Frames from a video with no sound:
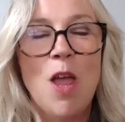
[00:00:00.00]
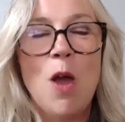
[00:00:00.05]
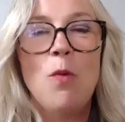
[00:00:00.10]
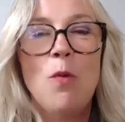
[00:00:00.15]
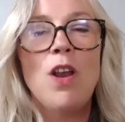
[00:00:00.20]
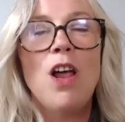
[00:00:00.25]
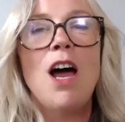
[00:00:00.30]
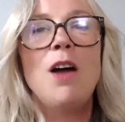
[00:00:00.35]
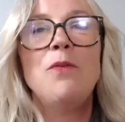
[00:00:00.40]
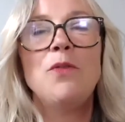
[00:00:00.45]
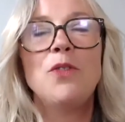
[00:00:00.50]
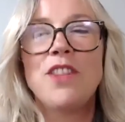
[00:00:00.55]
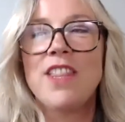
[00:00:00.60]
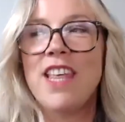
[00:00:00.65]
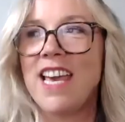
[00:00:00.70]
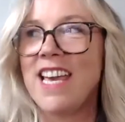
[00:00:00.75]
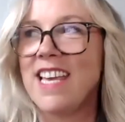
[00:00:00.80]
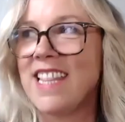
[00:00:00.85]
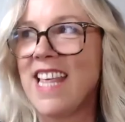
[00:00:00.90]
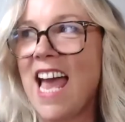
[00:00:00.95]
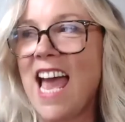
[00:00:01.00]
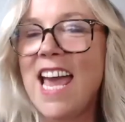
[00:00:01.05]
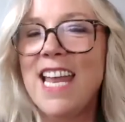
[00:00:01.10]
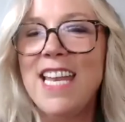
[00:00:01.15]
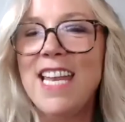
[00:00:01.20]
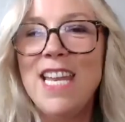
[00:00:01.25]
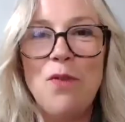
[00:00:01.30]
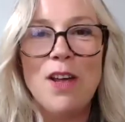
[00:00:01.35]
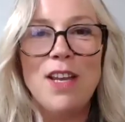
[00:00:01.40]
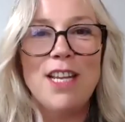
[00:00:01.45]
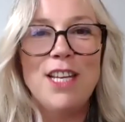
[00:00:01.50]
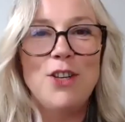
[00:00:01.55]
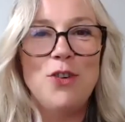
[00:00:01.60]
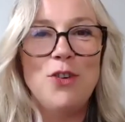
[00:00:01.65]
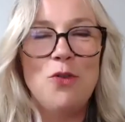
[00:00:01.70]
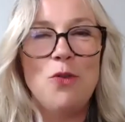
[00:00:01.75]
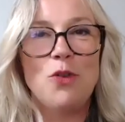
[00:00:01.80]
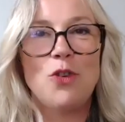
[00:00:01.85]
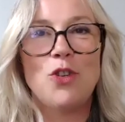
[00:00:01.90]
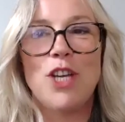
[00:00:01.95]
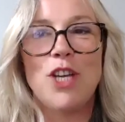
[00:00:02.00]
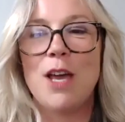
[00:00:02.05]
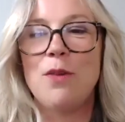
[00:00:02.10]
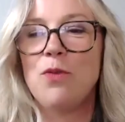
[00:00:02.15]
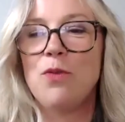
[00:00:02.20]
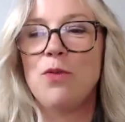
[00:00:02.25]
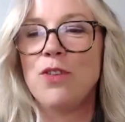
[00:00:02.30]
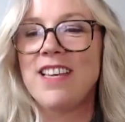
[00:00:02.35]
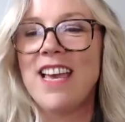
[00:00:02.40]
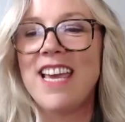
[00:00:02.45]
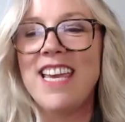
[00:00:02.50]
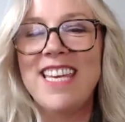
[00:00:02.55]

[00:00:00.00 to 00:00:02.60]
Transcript: Well, I would think that anyone in Yorkshire would say,